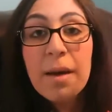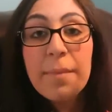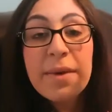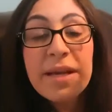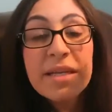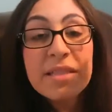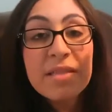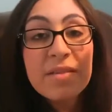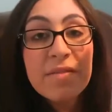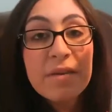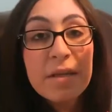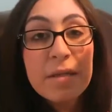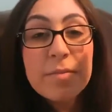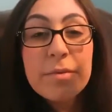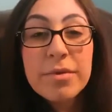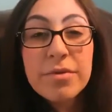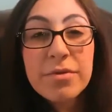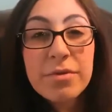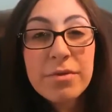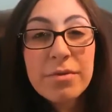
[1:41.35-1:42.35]
It is
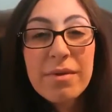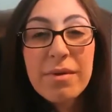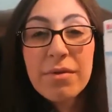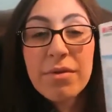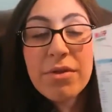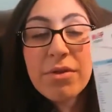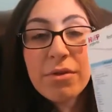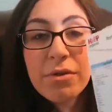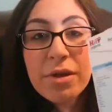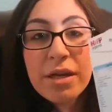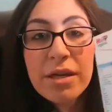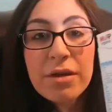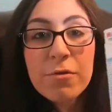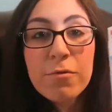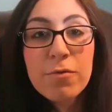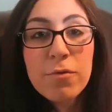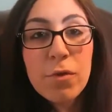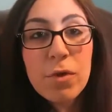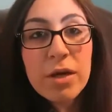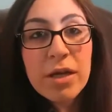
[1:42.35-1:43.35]
available for around $30 to
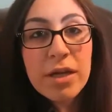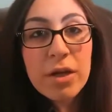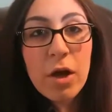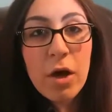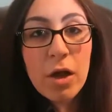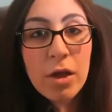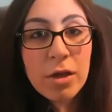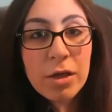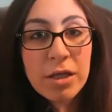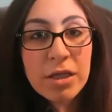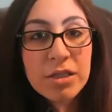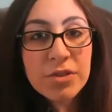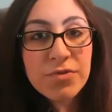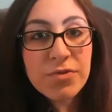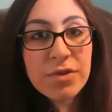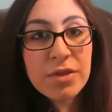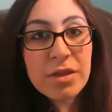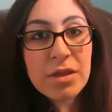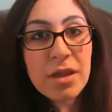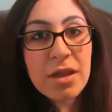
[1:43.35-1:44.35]
$40
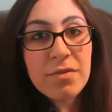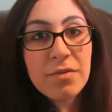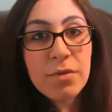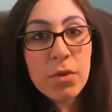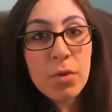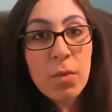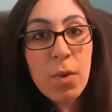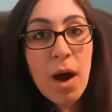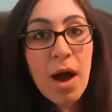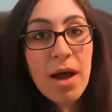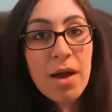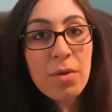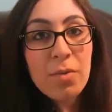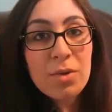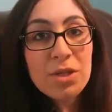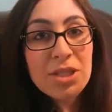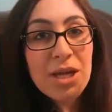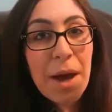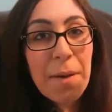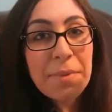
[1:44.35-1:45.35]
for the level 1,
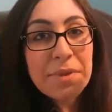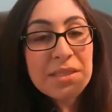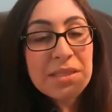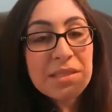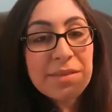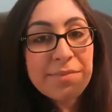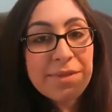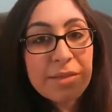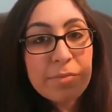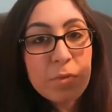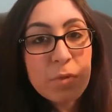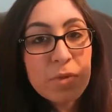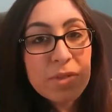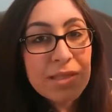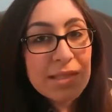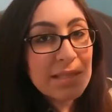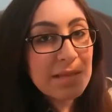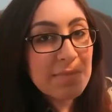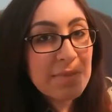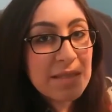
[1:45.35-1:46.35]
which happens to be the most
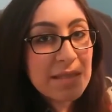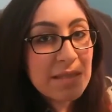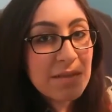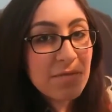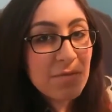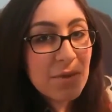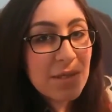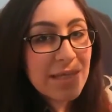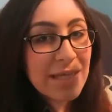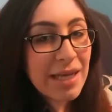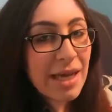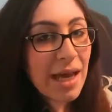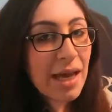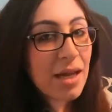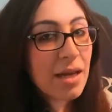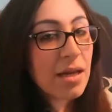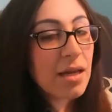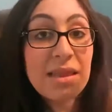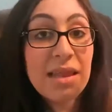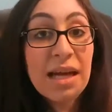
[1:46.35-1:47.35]
expensive one to
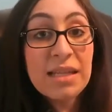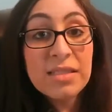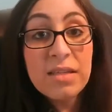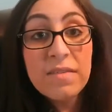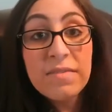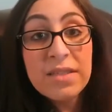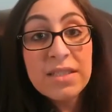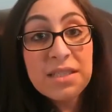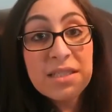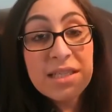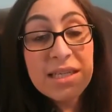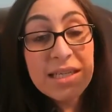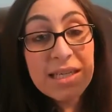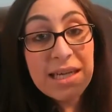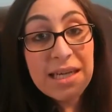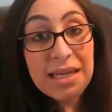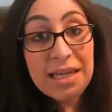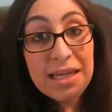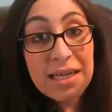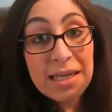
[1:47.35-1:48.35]
get. That's obviously in
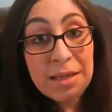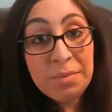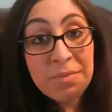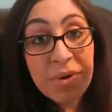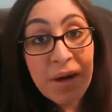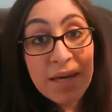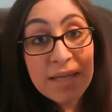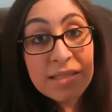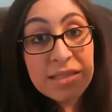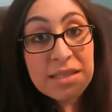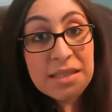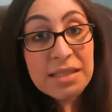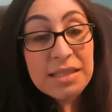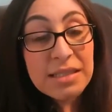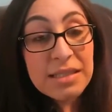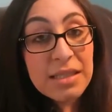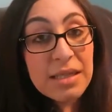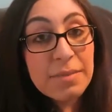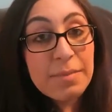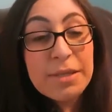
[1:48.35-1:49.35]
Canadian
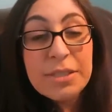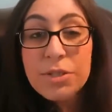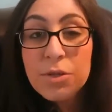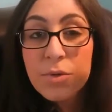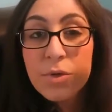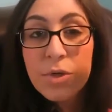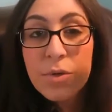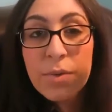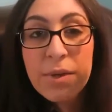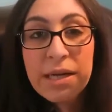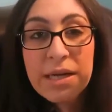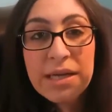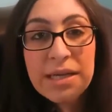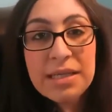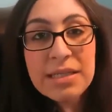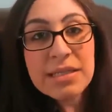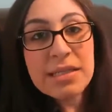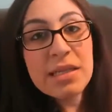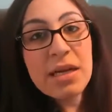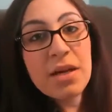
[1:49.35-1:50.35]
prices. I don't know what it
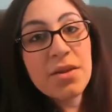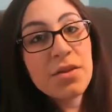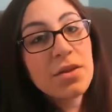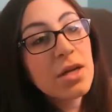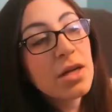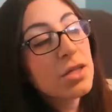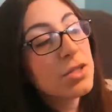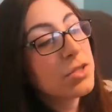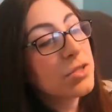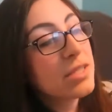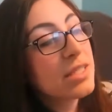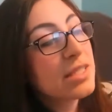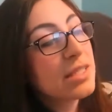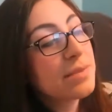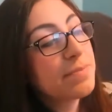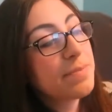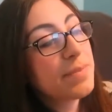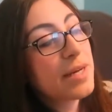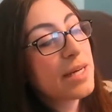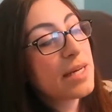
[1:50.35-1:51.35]
is in other
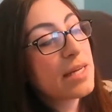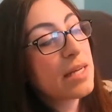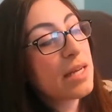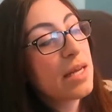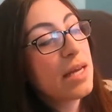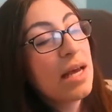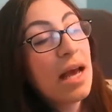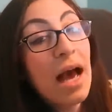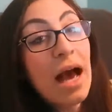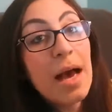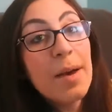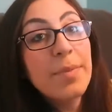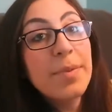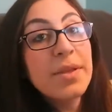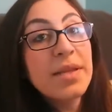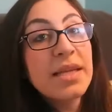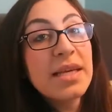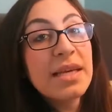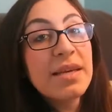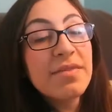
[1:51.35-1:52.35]
countries, but I
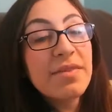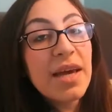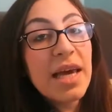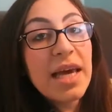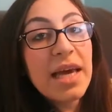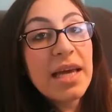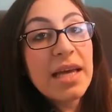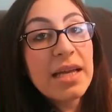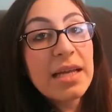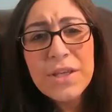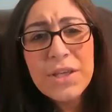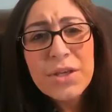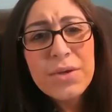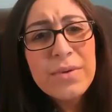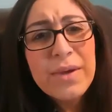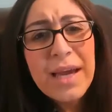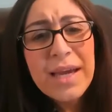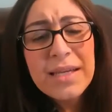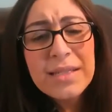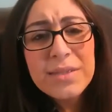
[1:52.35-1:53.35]
believe in the
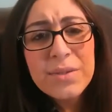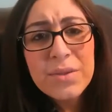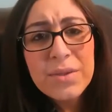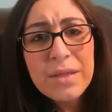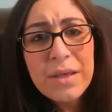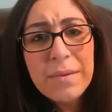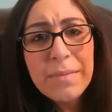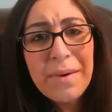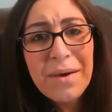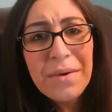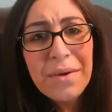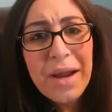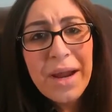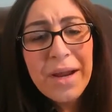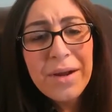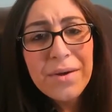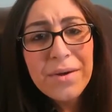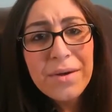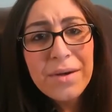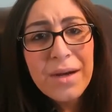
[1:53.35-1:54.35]
UK it's only about
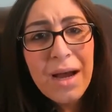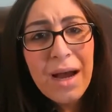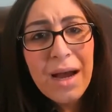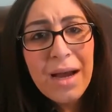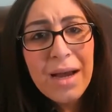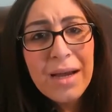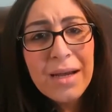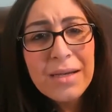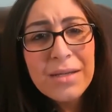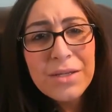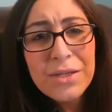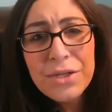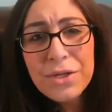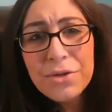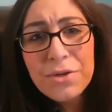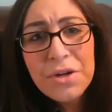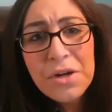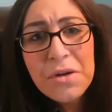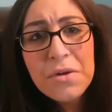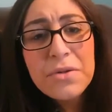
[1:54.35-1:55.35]
8 or 9
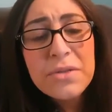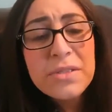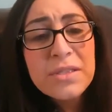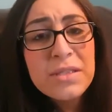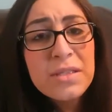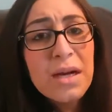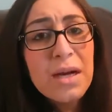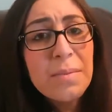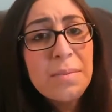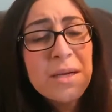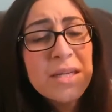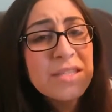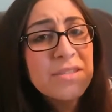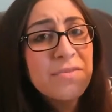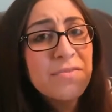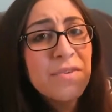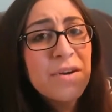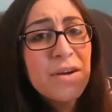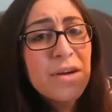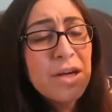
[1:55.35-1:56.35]
euros. It's
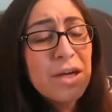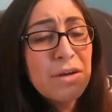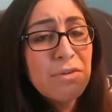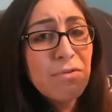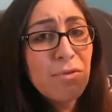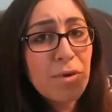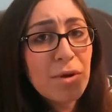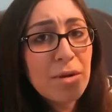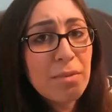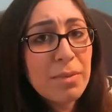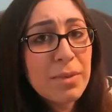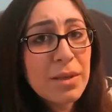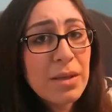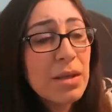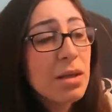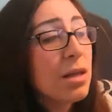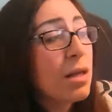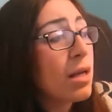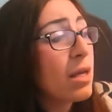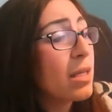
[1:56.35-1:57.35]
very
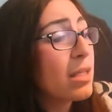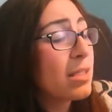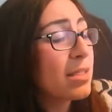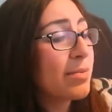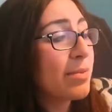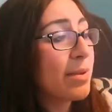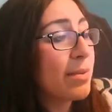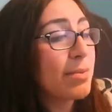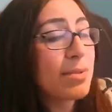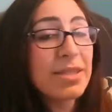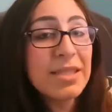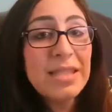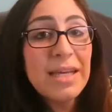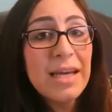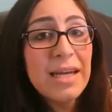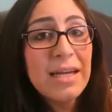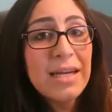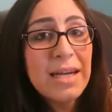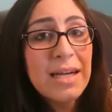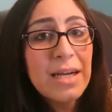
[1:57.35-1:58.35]
affordable to be able to
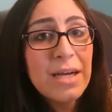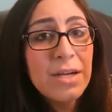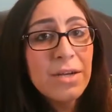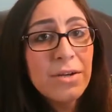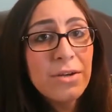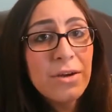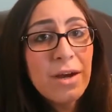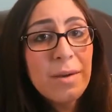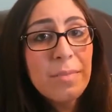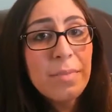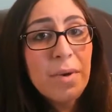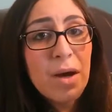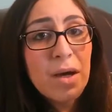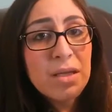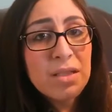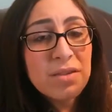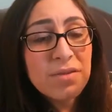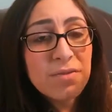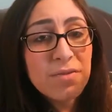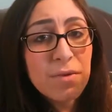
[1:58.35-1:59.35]
get an 800 gram
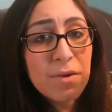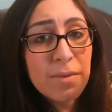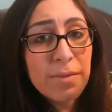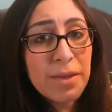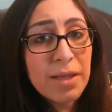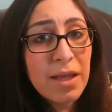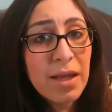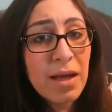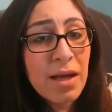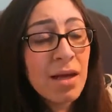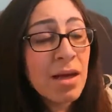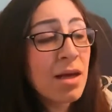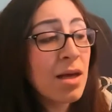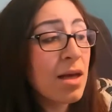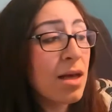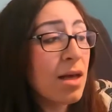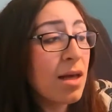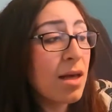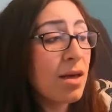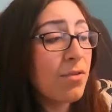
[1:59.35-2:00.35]
box of formula.
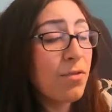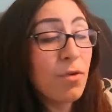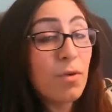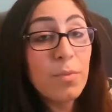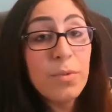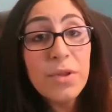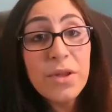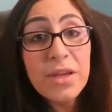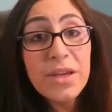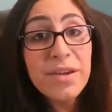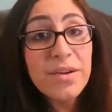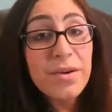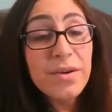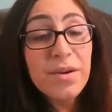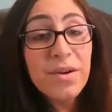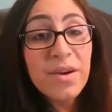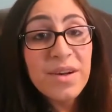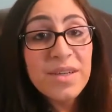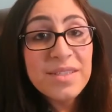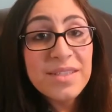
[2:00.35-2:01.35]
Formula here
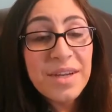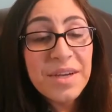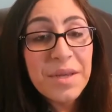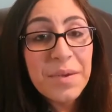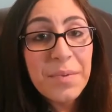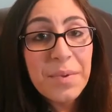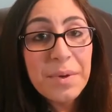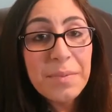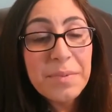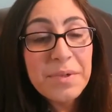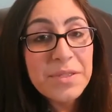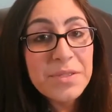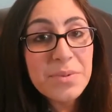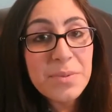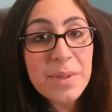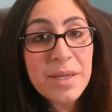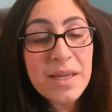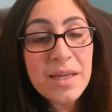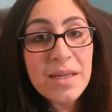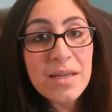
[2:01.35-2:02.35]
costs anywhere
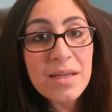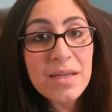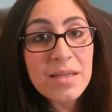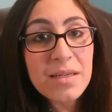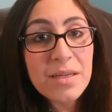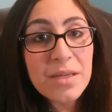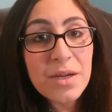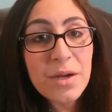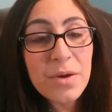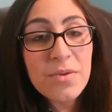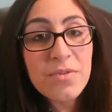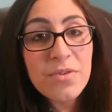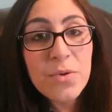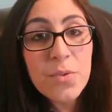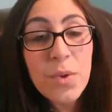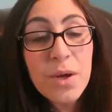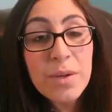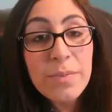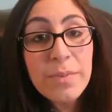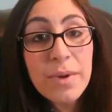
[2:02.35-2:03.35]
between, you if you
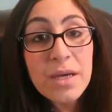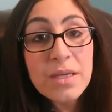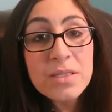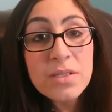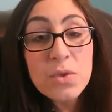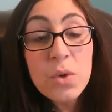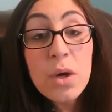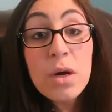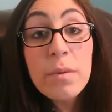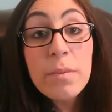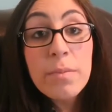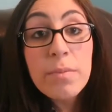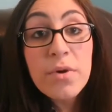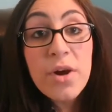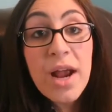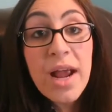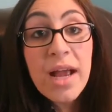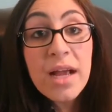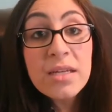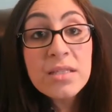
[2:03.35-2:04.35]
want to buy store
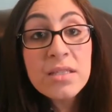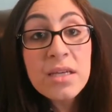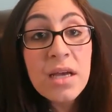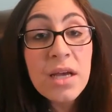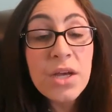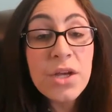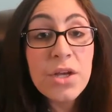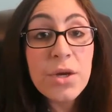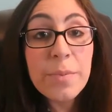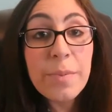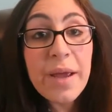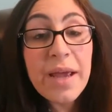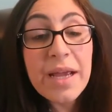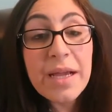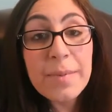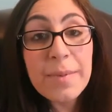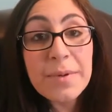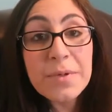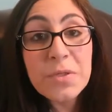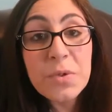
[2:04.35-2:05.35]
brand, you're
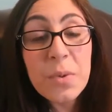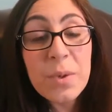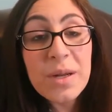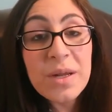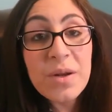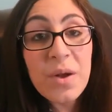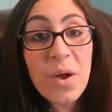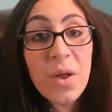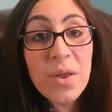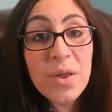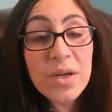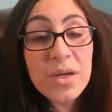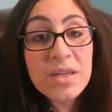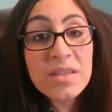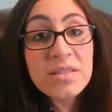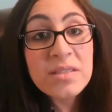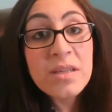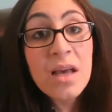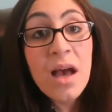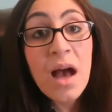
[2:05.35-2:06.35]
paying about
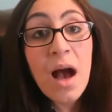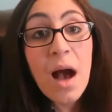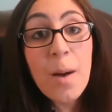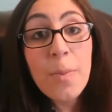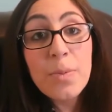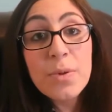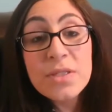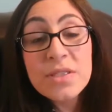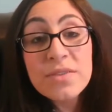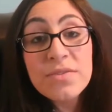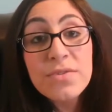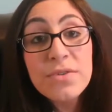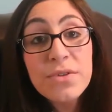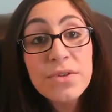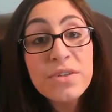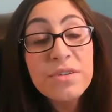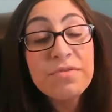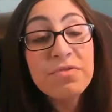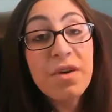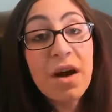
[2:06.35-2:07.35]
$20, upwards of
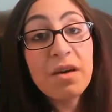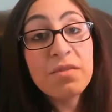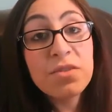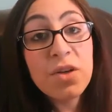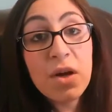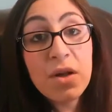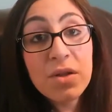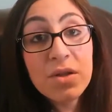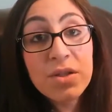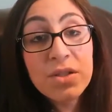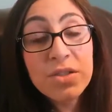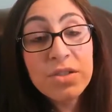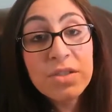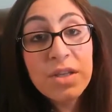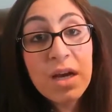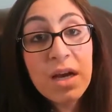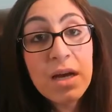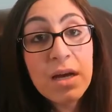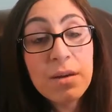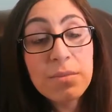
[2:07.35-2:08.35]

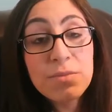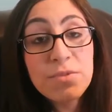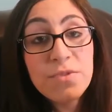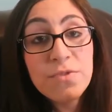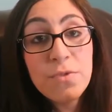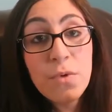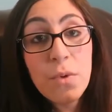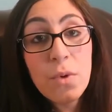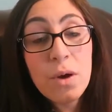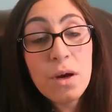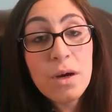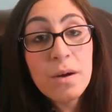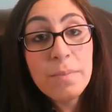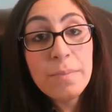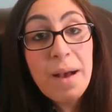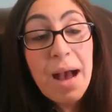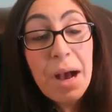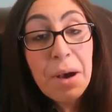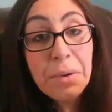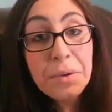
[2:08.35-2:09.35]
$35 for
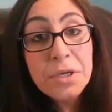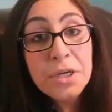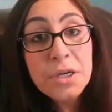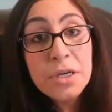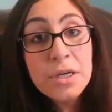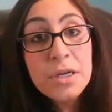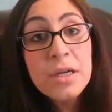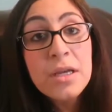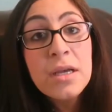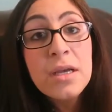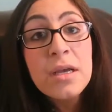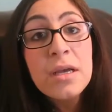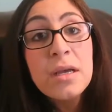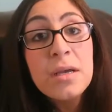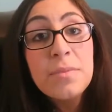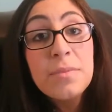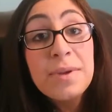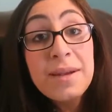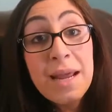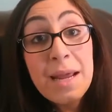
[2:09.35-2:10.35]
powdered
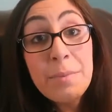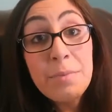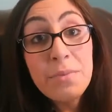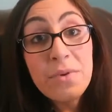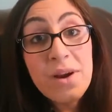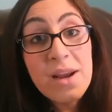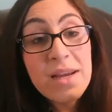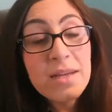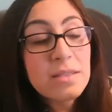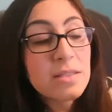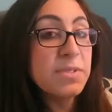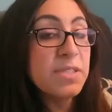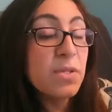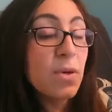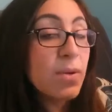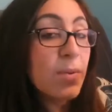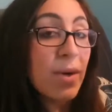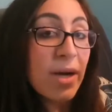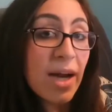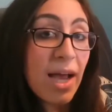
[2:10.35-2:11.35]
name brand. So
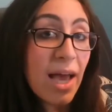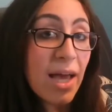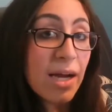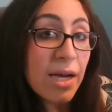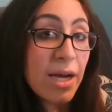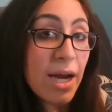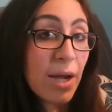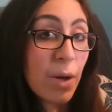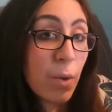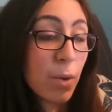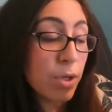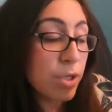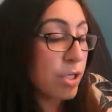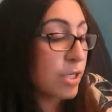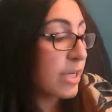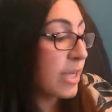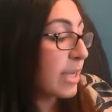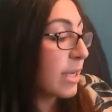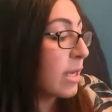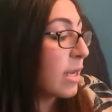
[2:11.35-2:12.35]
I went ahead and I
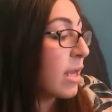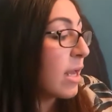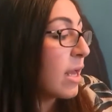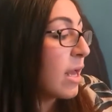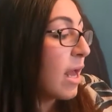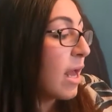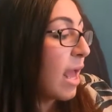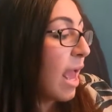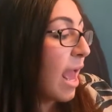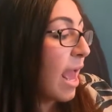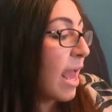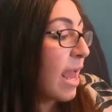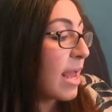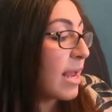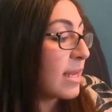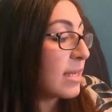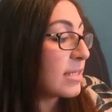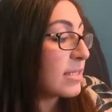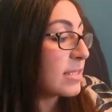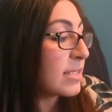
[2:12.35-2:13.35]
ordered it.
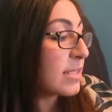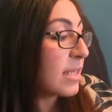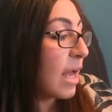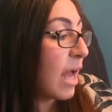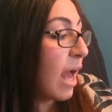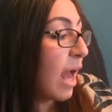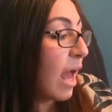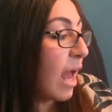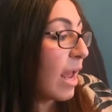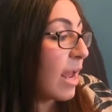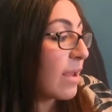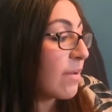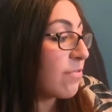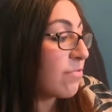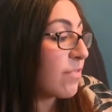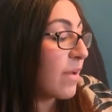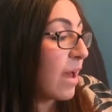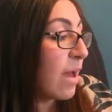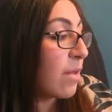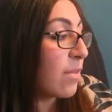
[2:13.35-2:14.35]
And I
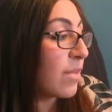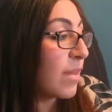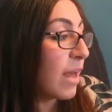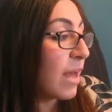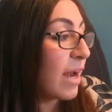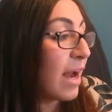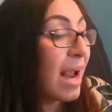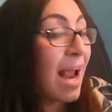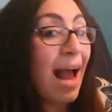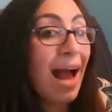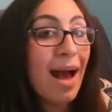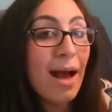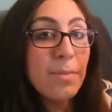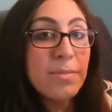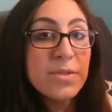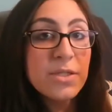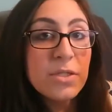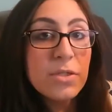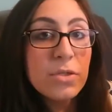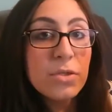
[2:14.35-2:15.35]
found that I
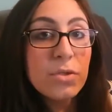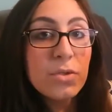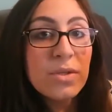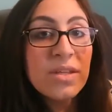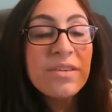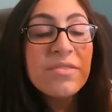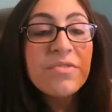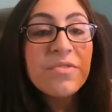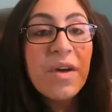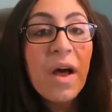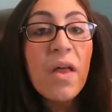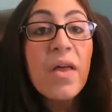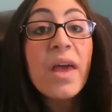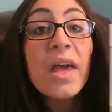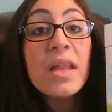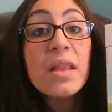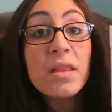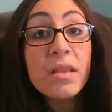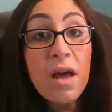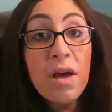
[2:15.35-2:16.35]
absolutely fell
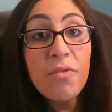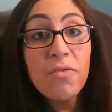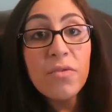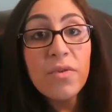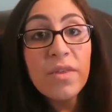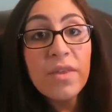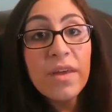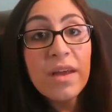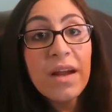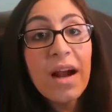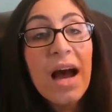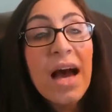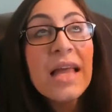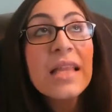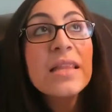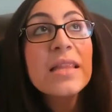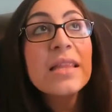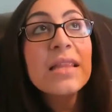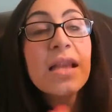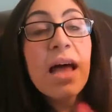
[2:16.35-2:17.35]
in love with it. I
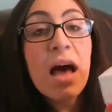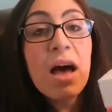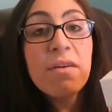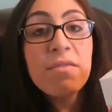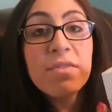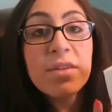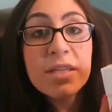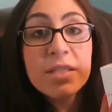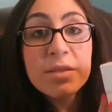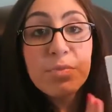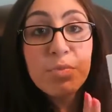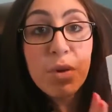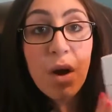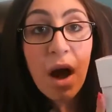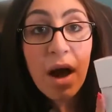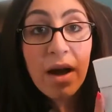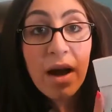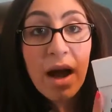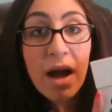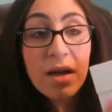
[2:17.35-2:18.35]
love this
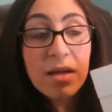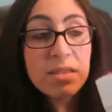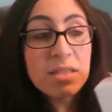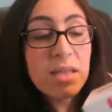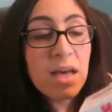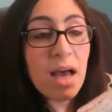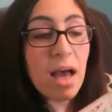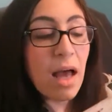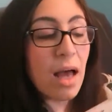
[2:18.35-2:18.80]
product.